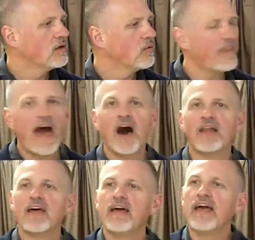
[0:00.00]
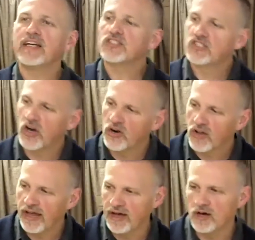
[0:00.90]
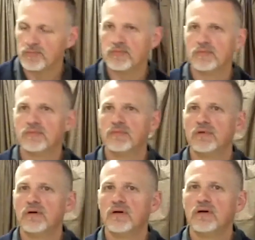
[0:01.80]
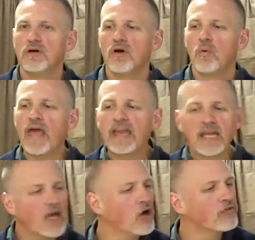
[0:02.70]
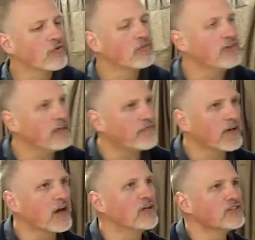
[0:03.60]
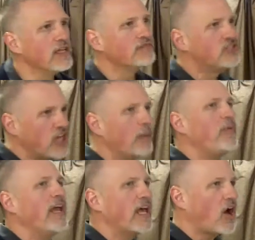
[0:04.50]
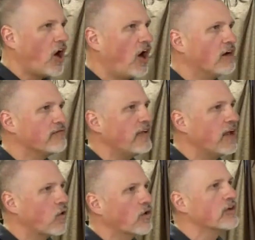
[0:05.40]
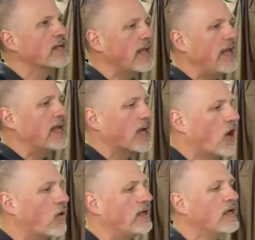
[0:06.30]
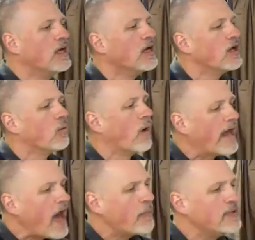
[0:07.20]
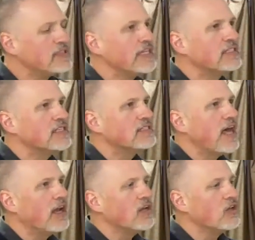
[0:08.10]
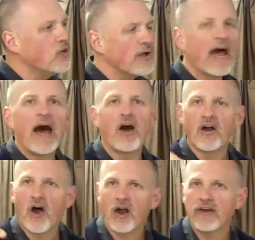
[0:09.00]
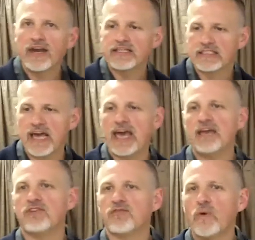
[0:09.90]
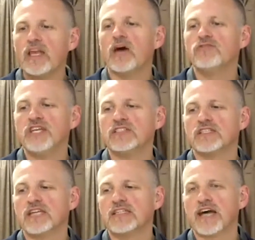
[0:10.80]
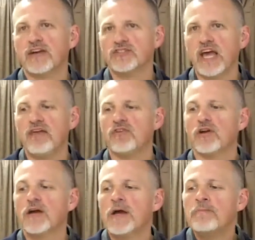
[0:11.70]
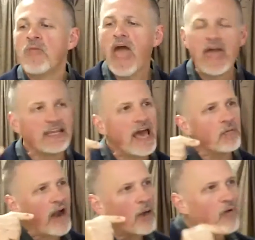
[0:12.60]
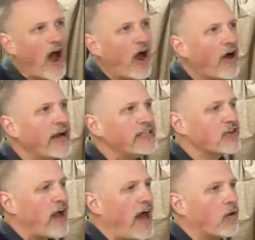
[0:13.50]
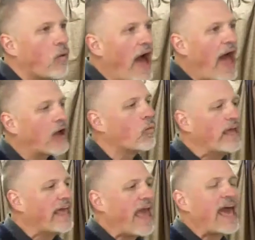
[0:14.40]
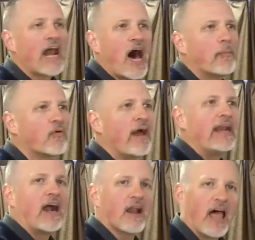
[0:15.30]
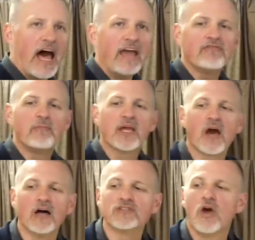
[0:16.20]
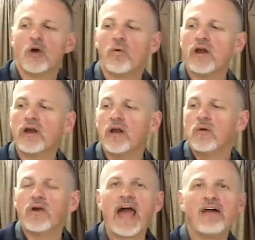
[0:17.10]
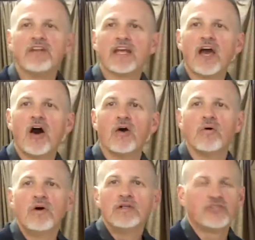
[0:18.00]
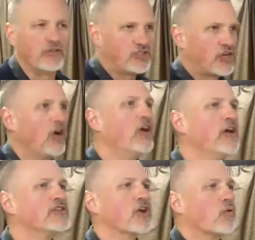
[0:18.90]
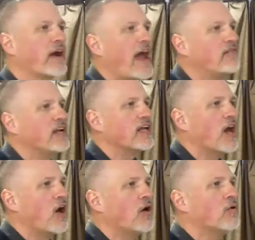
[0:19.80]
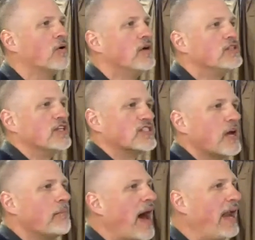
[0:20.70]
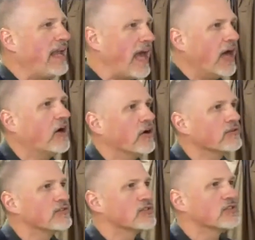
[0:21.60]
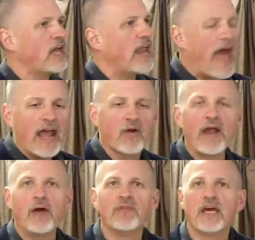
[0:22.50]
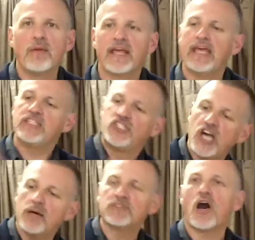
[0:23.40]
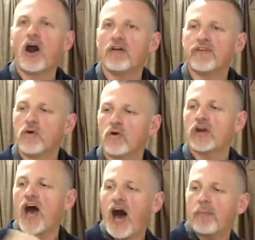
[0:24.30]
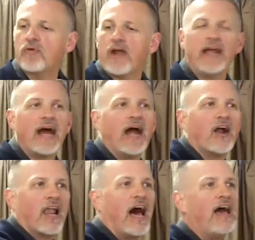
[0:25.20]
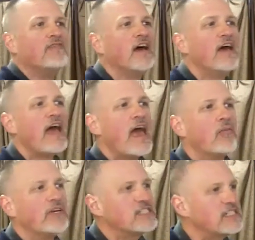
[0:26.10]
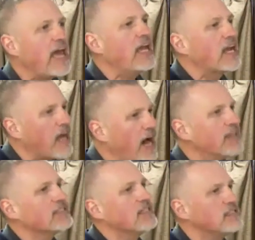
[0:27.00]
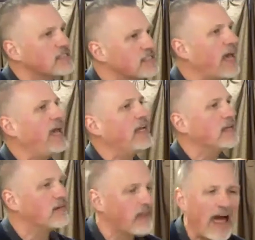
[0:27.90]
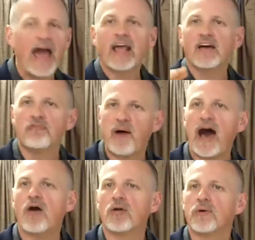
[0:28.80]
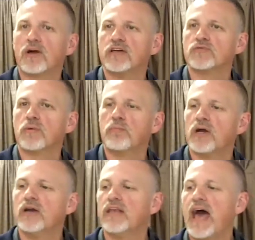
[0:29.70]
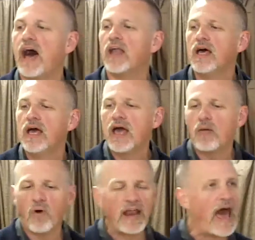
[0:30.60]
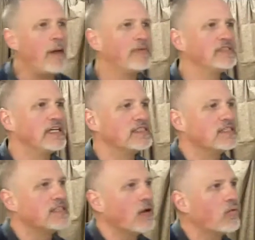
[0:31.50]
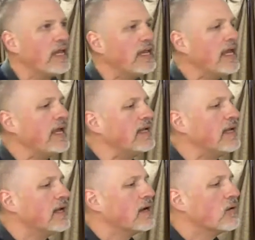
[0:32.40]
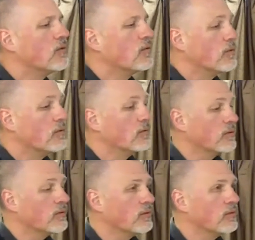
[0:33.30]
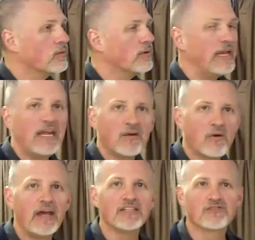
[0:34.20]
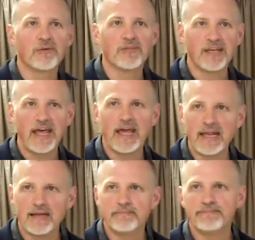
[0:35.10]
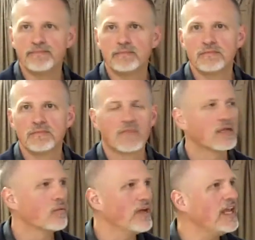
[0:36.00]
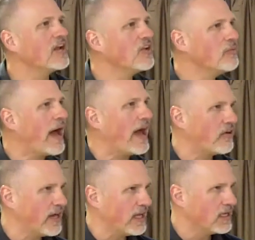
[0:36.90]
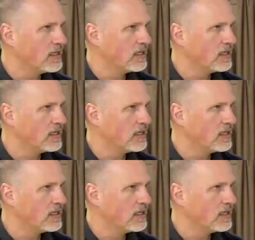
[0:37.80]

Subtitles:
without external help. We had to go through the difficulty of jumping it off in order to get it going. What happens is that you and I are already saved if we know Jesus as our Savior, and yet when our priorities are out of whack, we can't operate our life because we're having to go to church, or we're having to go to somebody else and hang around with them and get jumped off in order to operate our life, and we stay in a constant state of lack of power because we're burned out. And what happens is that we need to raise from the dead. We need a new battery.